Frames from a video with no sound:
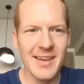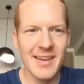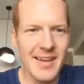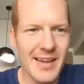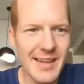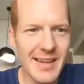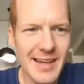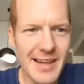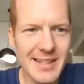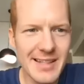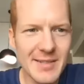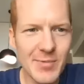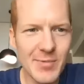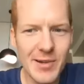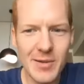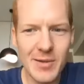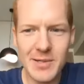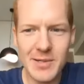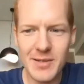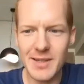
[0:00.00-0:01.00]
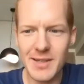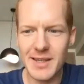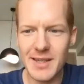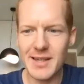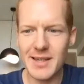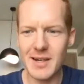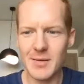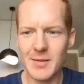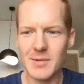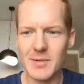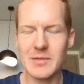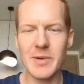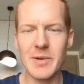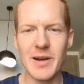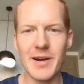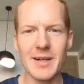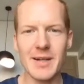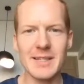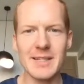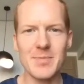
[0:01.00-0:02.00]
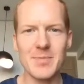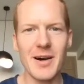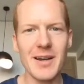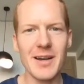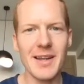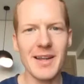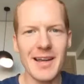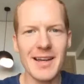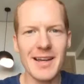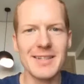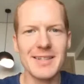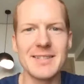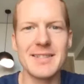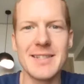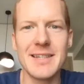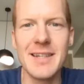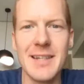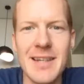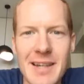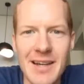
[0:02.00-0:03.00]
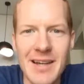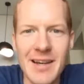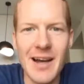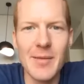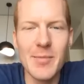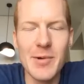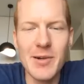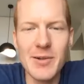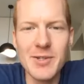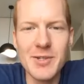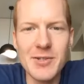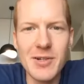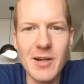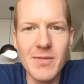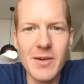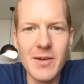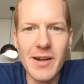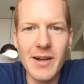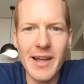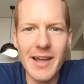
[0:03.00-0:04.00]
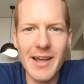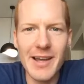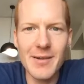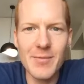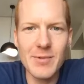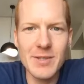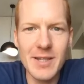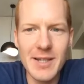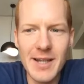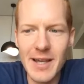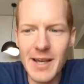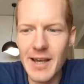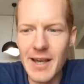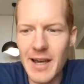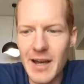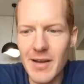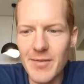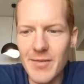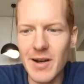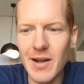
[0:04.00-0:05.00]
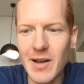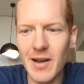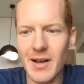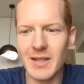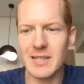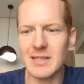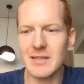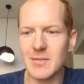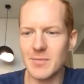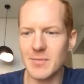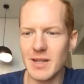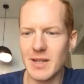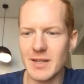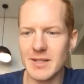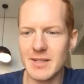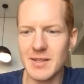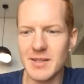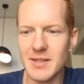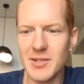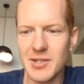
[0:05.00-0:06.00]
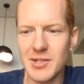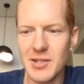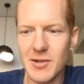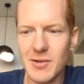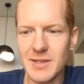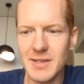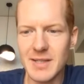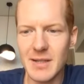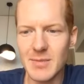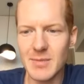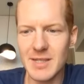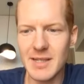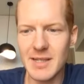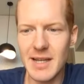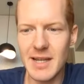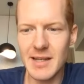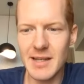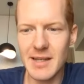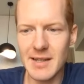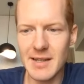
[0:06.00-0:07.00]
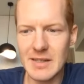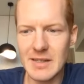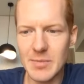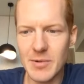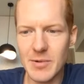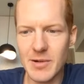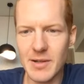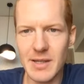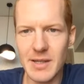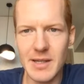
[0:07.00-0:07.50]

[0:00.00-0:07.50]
Hey guys, welcome to the e-commerce paradise podcast. I'm your host Trevor, and today I have an awesome guest on the show. His name is Nate Ginsburg.